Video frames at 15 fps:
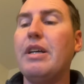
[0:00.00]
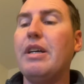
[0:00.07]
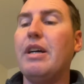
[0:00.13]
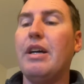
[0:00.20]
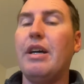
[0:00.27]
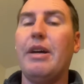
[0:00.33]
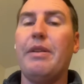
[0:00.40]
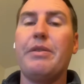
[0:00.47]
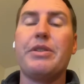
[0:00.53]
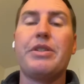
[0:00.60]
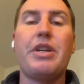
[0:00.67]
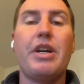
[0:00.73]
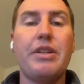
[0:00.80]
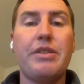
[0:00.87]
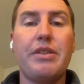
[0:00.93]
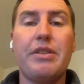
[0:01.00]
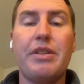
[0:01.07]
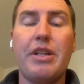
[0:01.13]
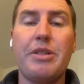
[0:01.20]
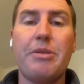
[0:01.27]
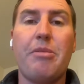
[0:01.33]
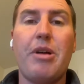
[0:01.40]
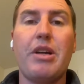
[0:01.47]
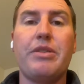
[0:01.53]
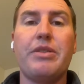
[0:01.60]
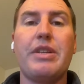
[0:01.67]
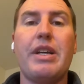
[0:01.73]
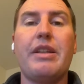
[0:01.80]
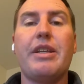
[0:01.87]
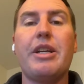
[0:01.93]
There's tons of models
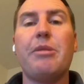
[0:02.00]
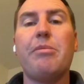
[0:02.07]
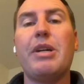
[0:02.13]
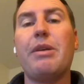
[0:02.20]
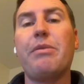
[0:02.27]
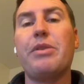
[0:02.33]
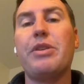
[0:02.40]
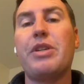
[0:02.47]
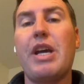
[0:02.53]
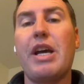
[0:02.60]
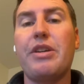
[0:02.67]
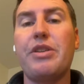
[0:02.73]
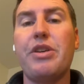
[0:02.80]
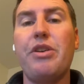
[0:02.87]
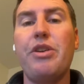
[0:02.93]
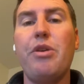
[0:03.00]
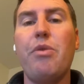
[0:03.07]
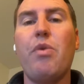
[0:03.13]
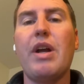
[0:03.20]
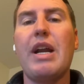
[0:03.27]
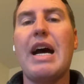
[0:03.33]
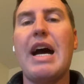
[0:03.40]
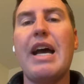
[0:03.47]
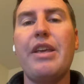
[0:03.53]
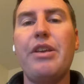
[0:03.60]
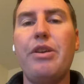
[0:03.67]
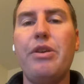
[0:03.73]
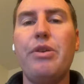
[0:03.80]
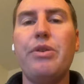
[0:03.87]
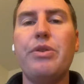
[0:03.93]
out there, but I'm going to kind of show you what I
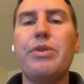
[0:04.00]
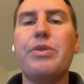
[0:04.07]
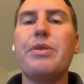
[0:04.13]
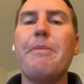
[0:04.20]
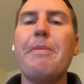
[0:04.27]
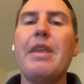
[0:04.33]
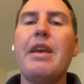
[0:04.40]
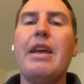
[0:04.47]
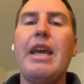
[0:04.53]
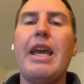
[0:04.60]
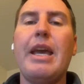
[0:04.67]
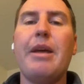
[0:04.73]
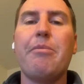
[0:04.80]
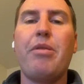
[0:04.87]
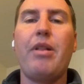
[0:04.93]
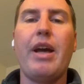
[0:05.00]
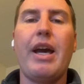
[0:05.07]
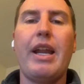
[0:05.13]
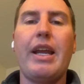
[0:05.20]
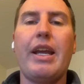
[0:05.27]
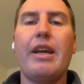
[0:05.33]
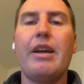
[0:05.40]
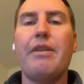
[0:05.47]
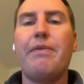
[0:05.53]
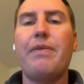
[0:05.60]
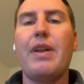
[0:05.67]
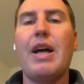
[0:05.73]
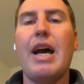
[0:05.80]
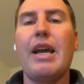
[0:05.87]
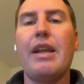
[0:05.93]
use in planning a
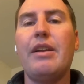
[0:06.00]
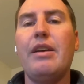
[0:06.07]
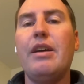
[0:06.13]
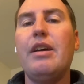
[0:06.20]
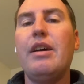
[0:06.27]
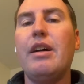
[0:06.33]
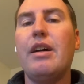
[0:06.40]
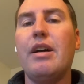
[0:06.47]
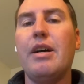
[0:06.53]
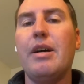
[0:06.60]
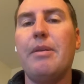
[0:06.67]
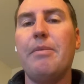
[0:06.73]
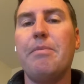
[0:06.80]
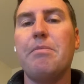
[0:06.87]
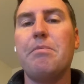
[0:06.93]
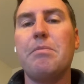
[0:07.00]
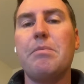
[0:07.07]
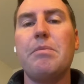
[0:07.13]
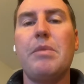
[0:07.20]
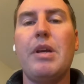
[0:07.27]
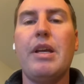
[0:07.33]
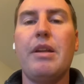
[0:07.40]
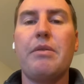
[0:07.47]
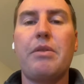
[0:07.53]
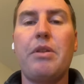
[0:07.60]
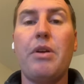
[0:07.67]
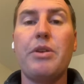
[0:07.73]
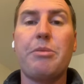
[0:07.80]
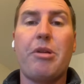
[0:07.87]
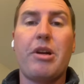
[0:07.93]
flight in
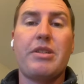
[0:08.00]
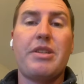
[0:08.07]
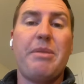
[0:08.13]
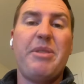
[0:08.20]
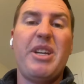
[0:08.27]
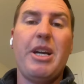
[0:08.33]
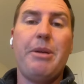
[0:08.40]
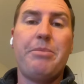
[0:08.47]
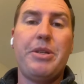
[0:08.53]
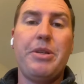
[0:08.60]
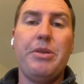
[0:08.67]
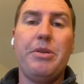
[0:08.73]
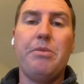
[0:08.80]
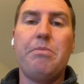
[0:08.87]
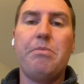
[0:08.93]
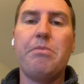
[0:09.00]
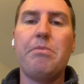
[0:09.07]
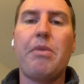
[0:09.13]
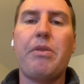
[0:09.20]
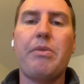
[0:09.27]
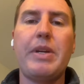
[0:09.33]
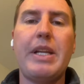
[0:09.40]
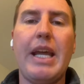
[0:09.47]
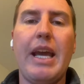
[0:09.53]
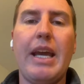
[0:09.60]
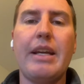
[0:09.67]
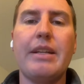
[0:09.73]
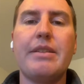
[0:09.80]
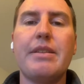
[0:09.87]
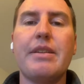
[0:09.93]
close proximity up to 3
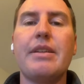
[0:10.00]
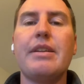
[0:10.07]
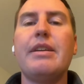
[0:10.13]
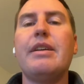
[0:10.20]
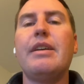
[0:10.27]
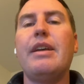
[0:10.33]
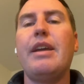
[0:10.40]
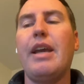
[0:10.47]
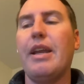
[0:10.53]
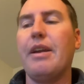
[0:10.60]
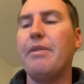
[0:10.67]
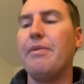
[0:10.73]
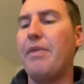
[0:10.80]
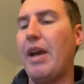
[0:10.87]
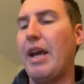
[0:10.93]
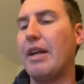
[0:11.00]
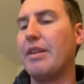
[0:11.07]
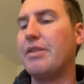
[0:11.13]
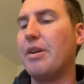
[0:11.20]
days in advance.